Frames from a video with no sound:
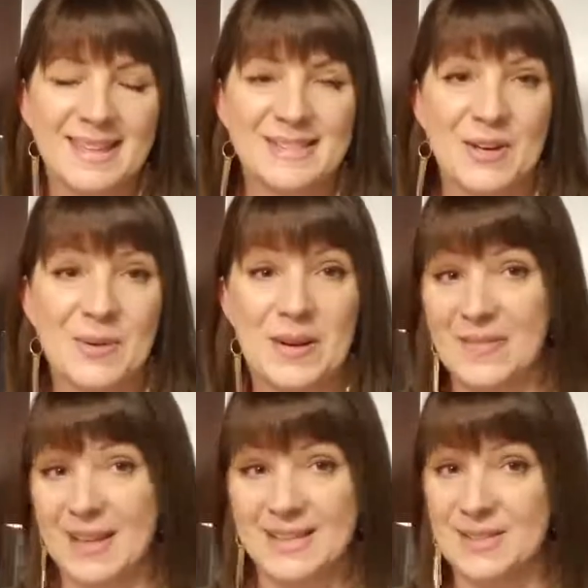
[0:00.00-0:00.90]
So if
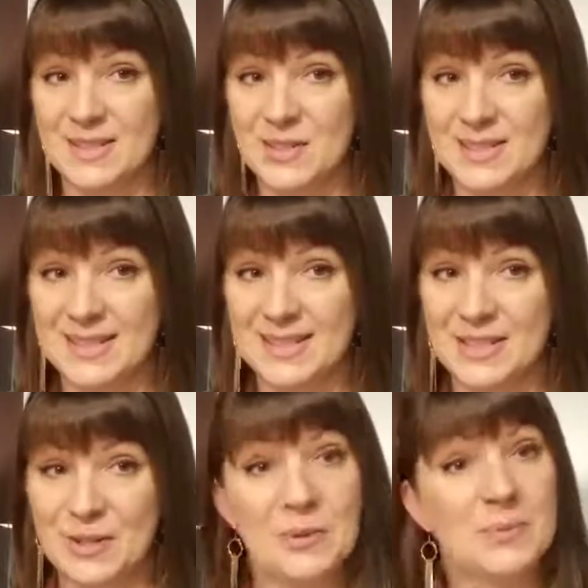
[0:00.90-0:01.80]
that sounds interesting
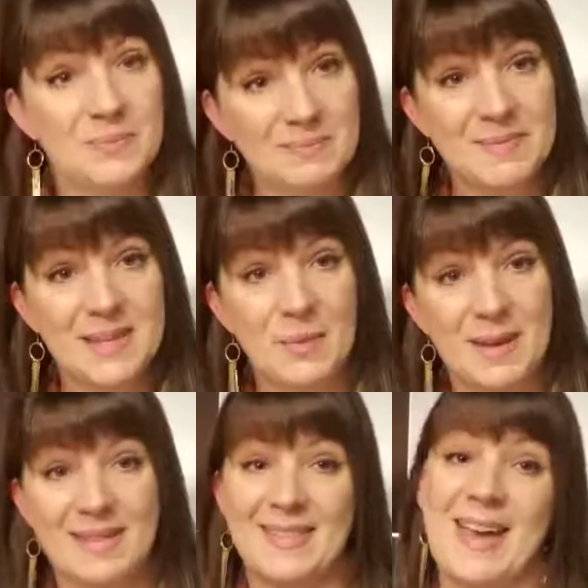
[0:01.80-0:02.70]
to you, tell
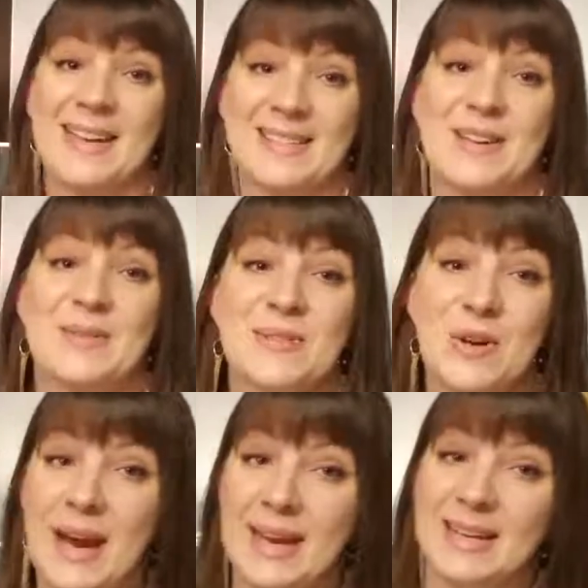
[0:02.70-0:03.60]
me that that sounds
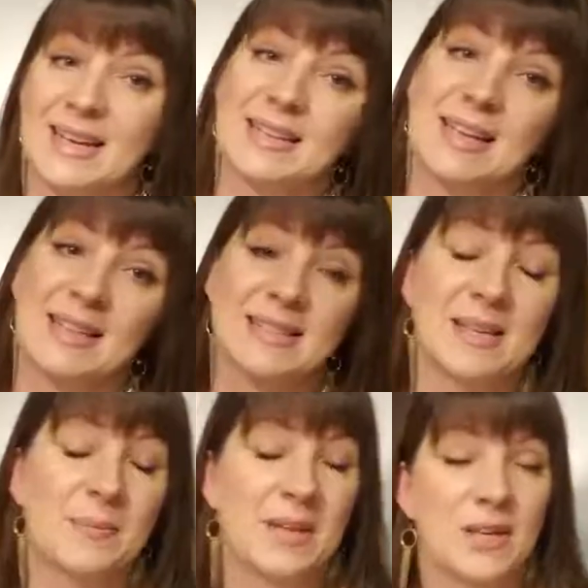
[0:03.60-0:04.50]
great and that that's
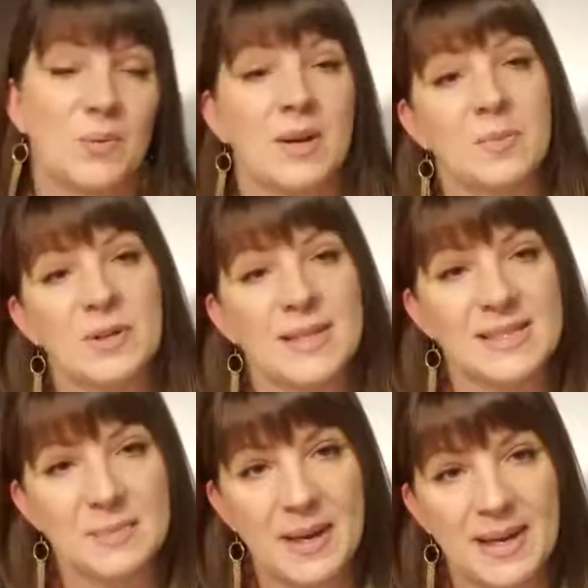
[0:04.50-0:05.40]
something you want to
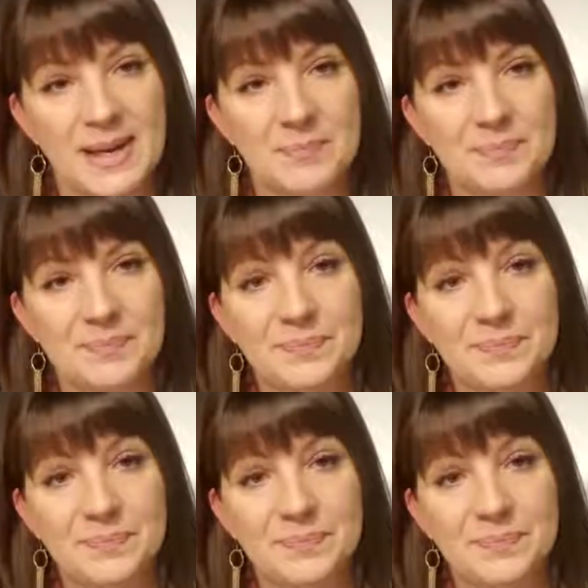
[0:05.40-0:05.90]
participate in.